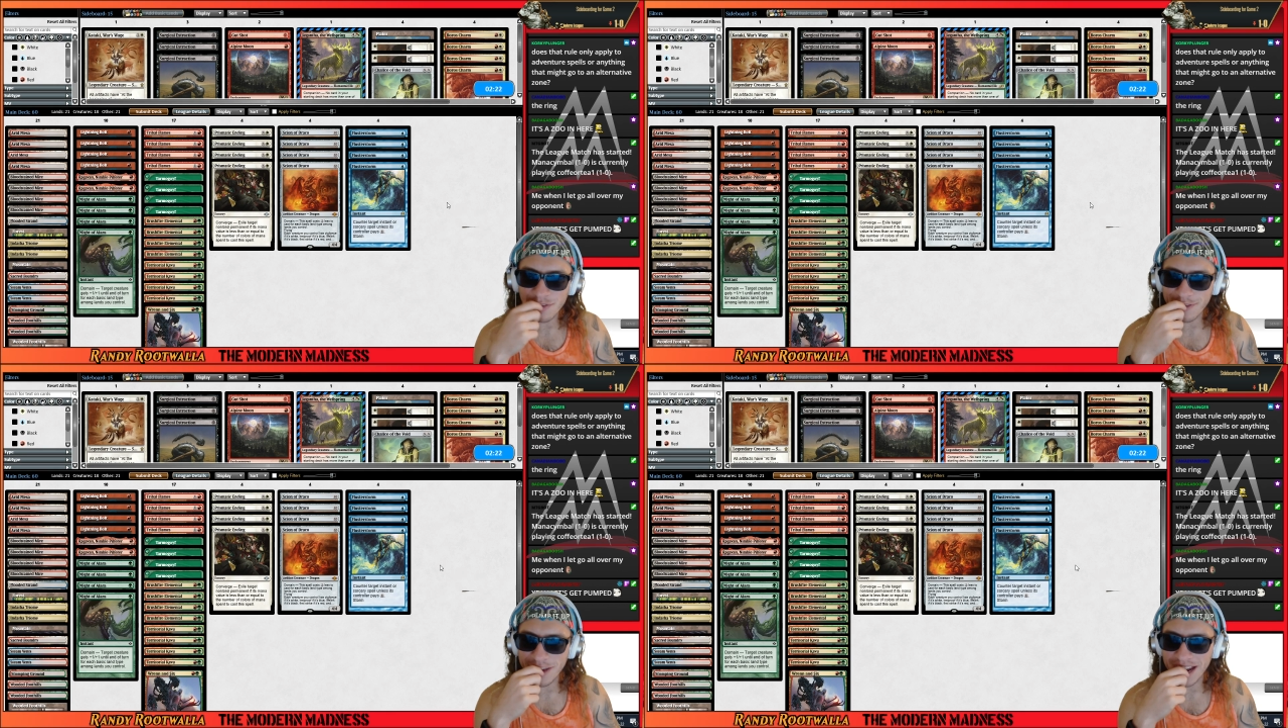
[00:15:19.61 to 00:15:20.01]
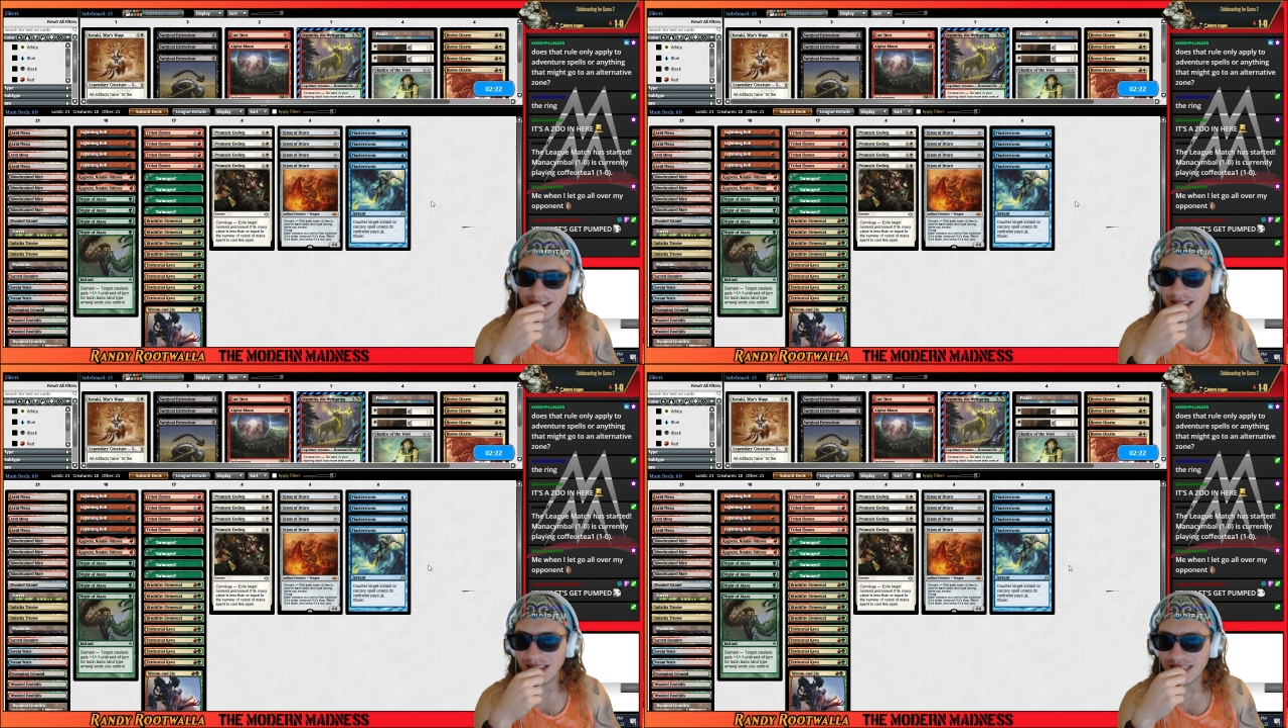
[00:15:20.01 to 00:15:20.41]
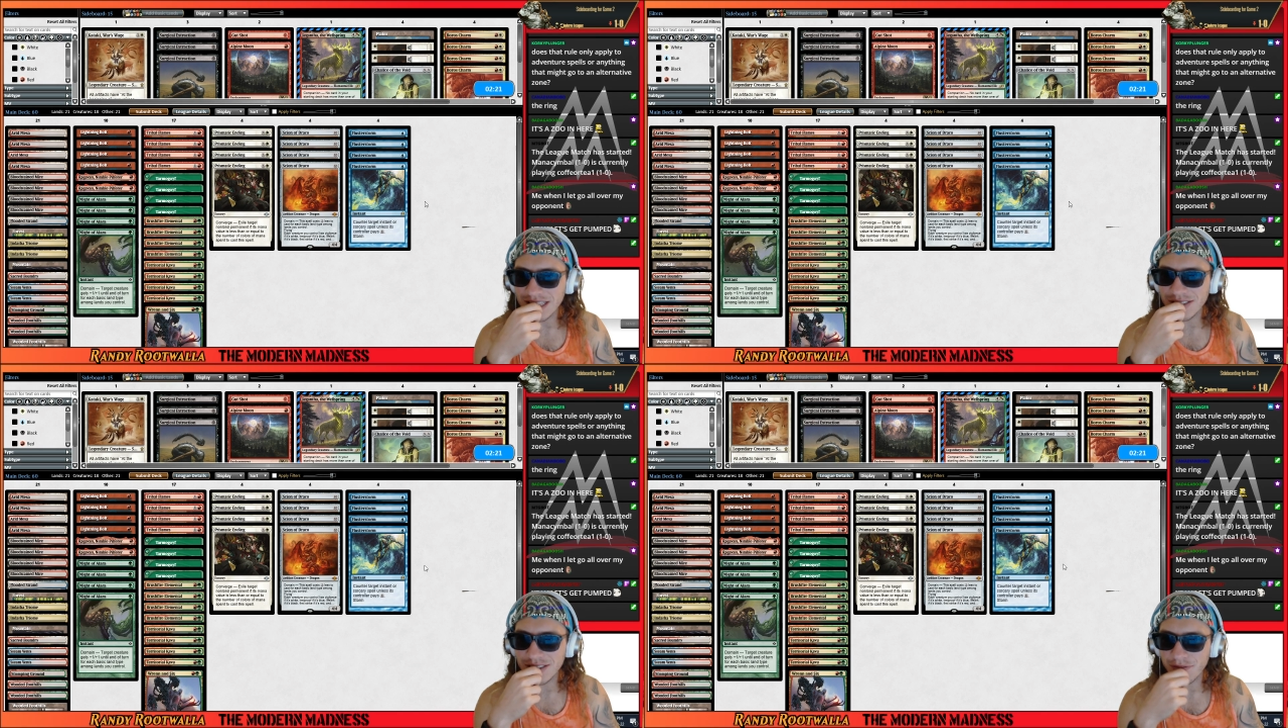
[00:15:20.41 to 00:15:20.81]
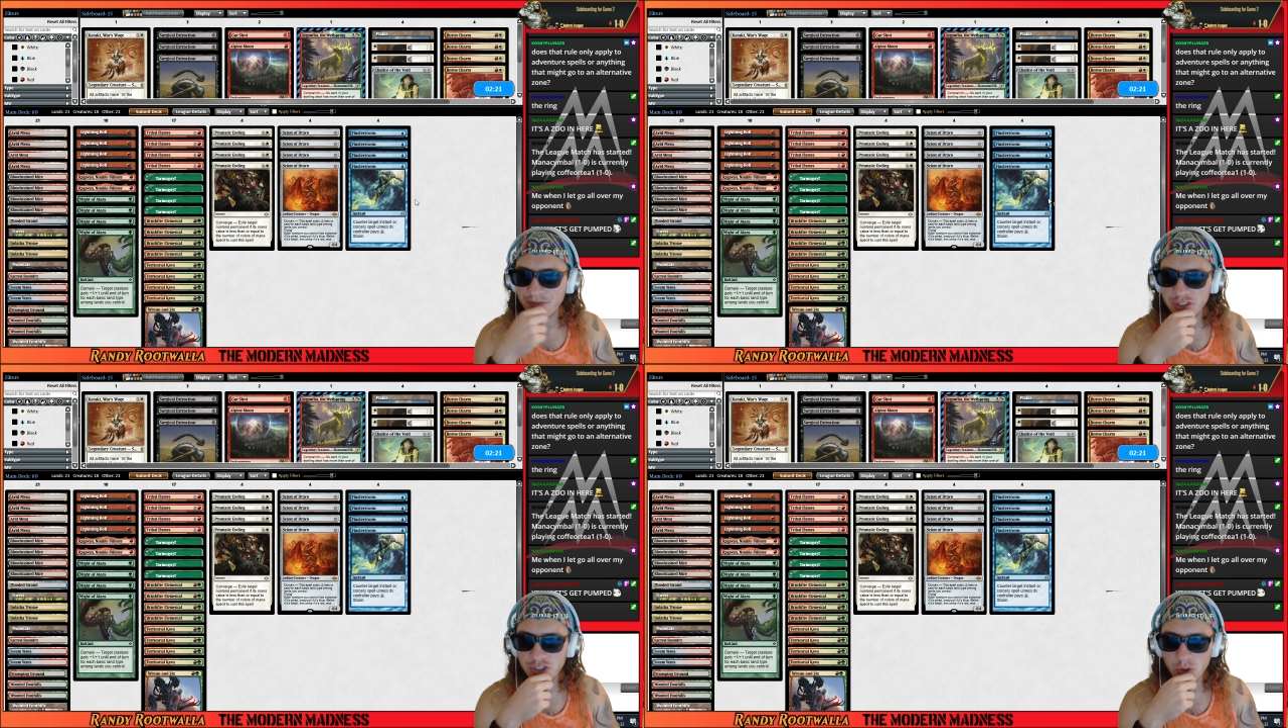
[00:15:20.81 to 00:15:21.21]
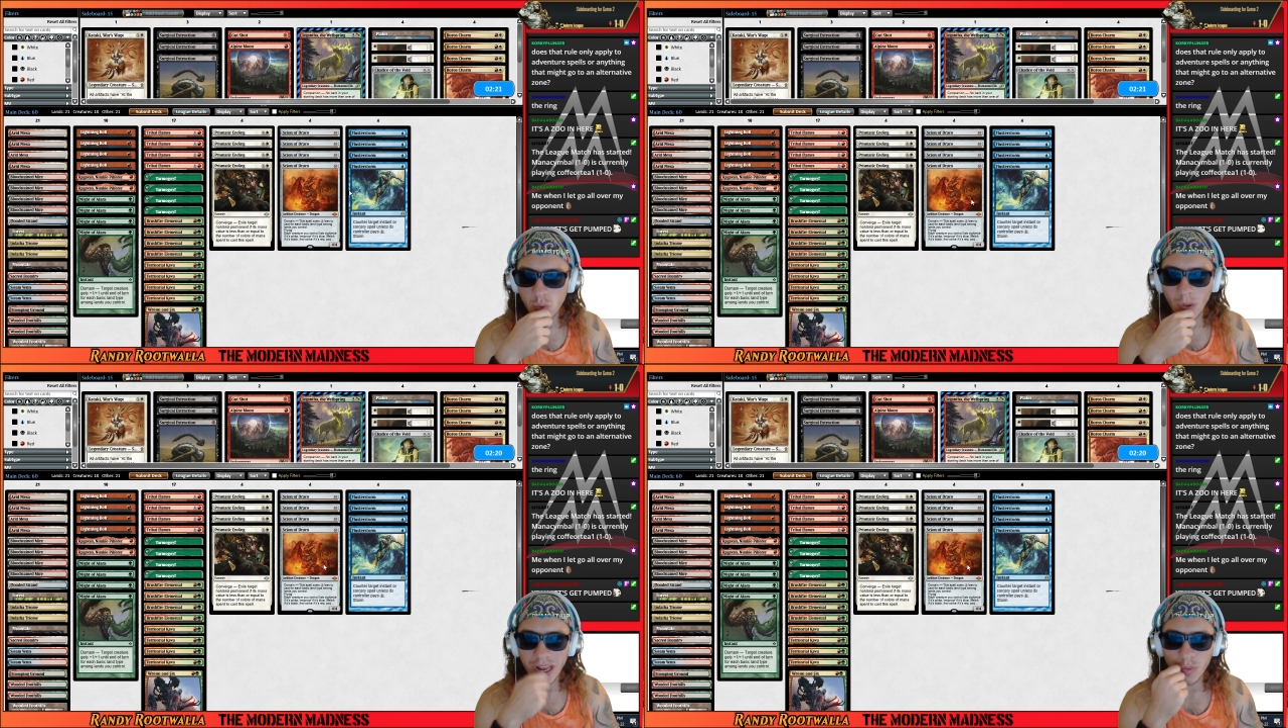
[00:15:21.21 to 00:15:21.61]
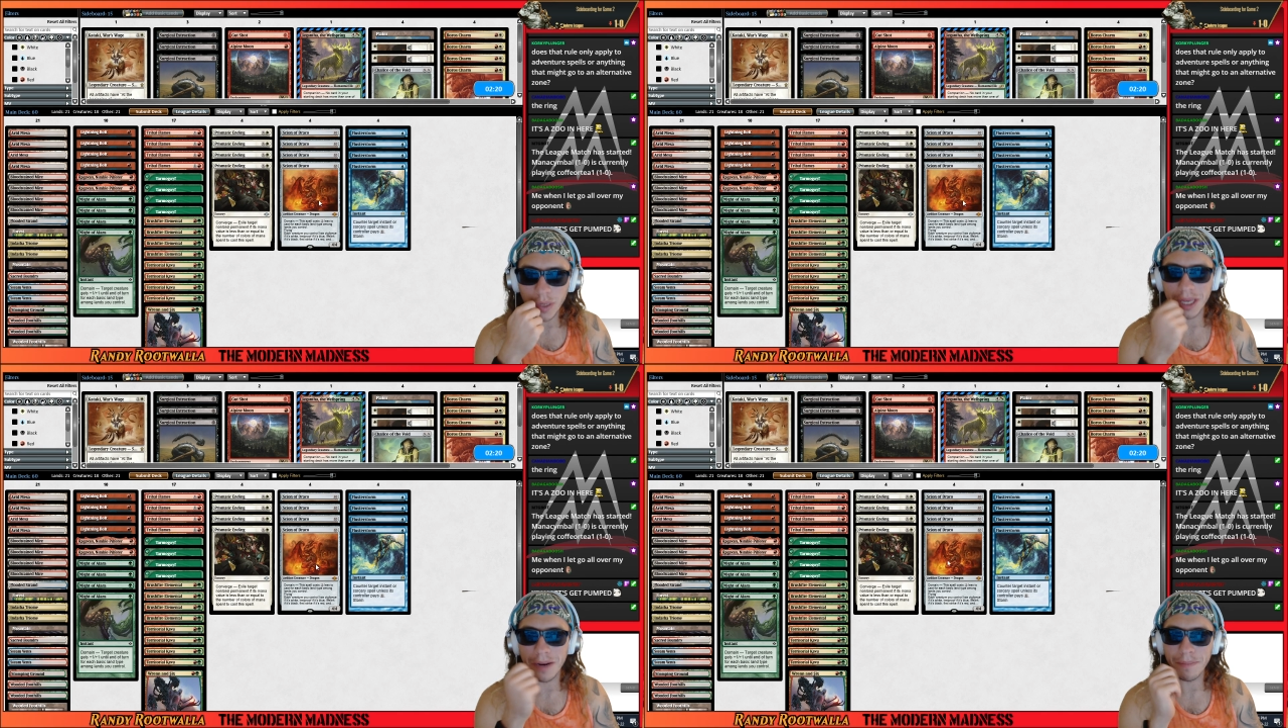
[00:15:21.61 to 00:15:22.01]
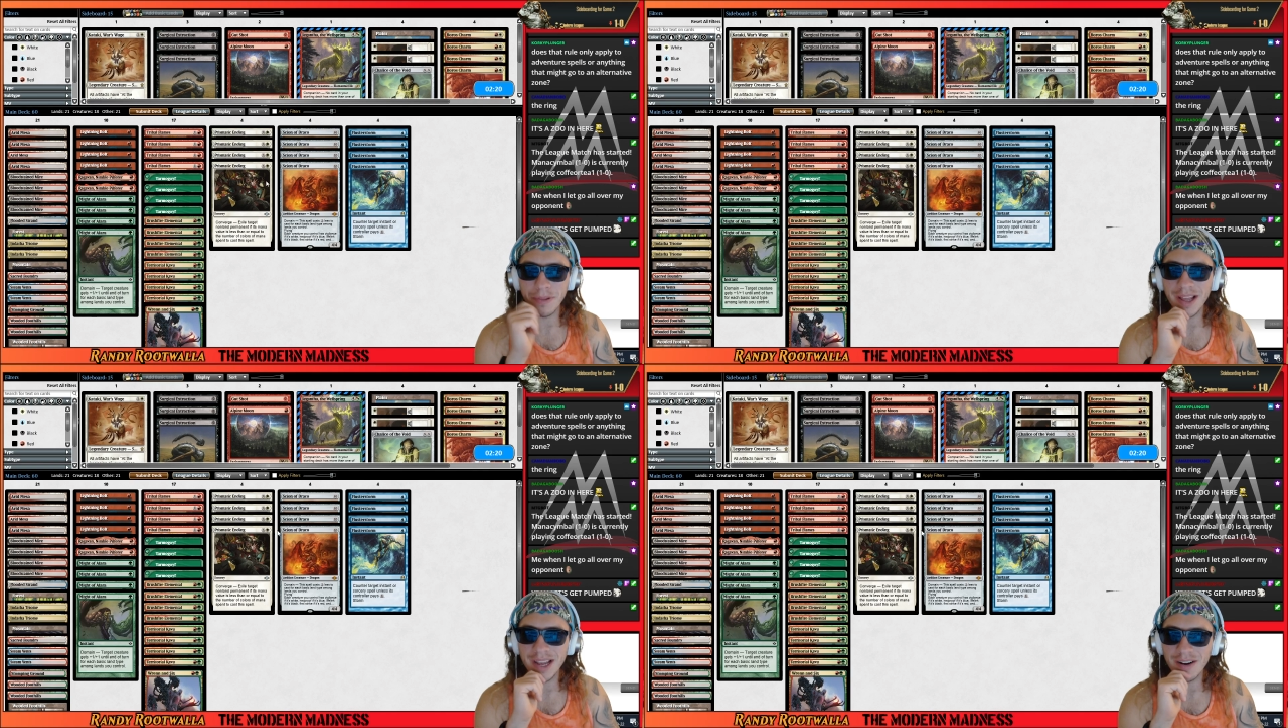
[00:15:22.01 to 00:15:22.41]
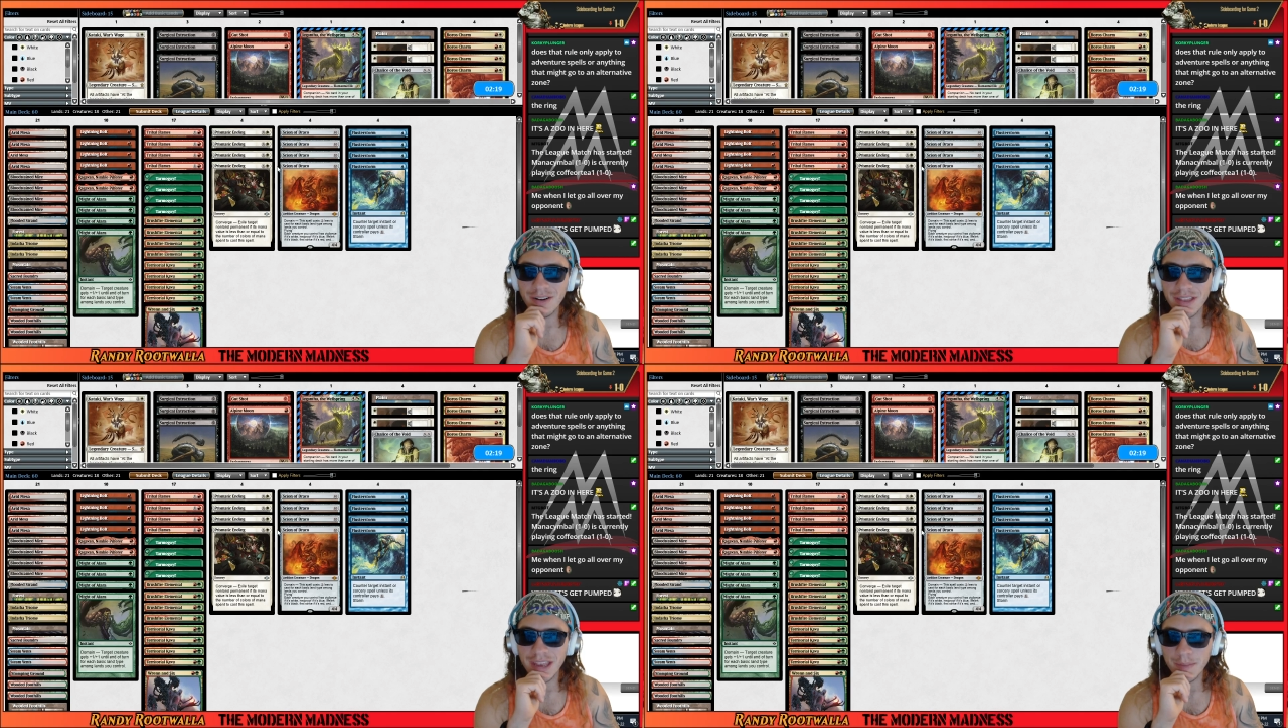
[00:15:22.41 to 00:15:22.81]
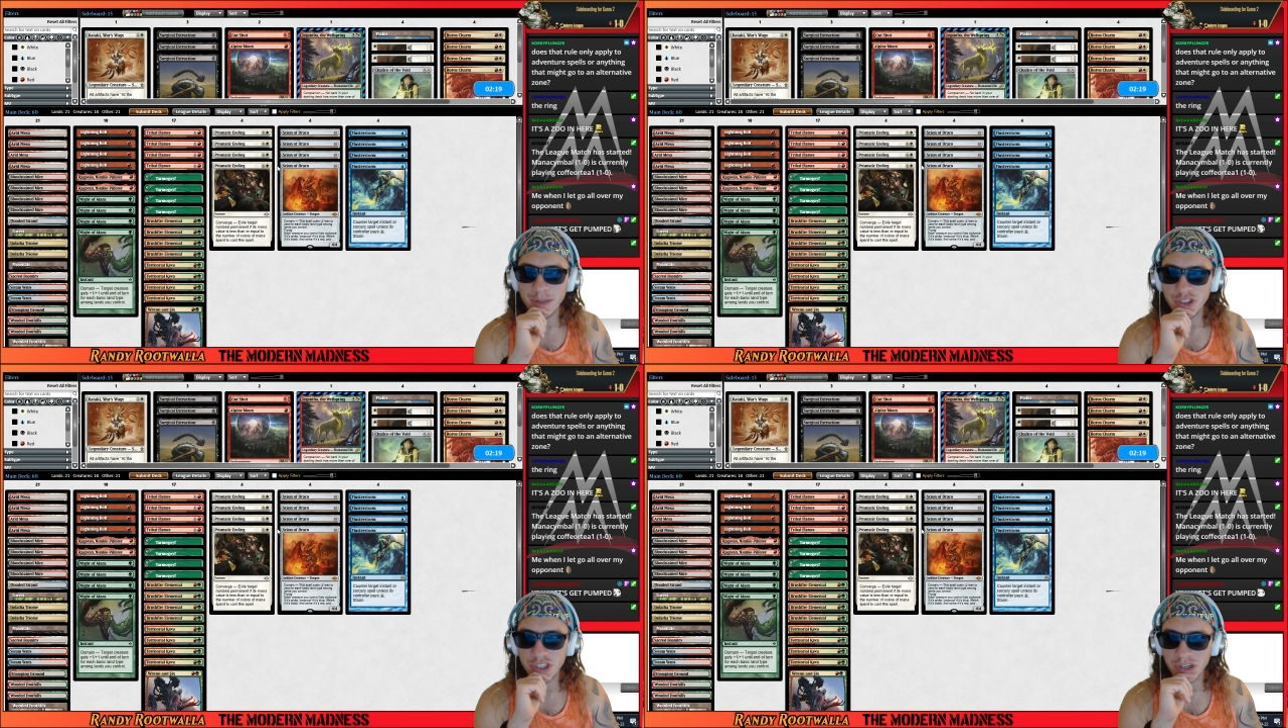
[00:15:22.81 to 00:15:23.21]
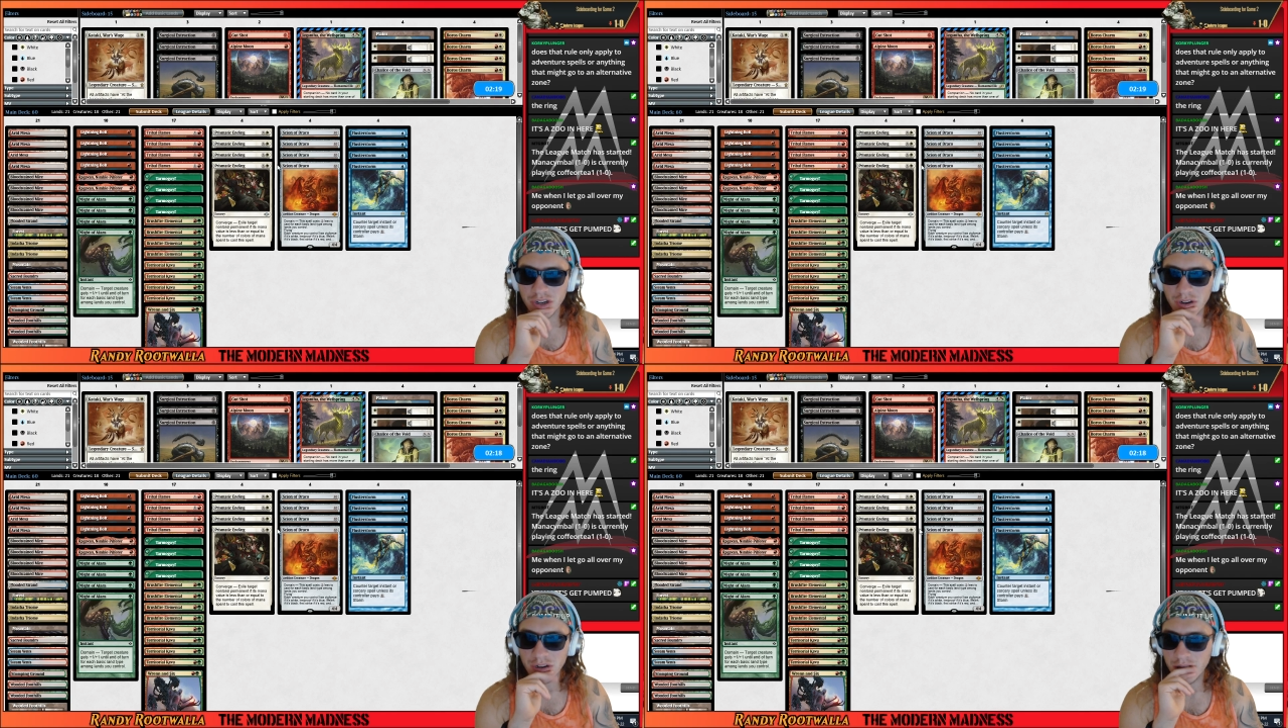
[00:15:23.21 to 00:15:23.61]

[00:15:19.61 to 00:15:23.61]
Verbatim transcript: fact the least efficient way we can apply our damage here.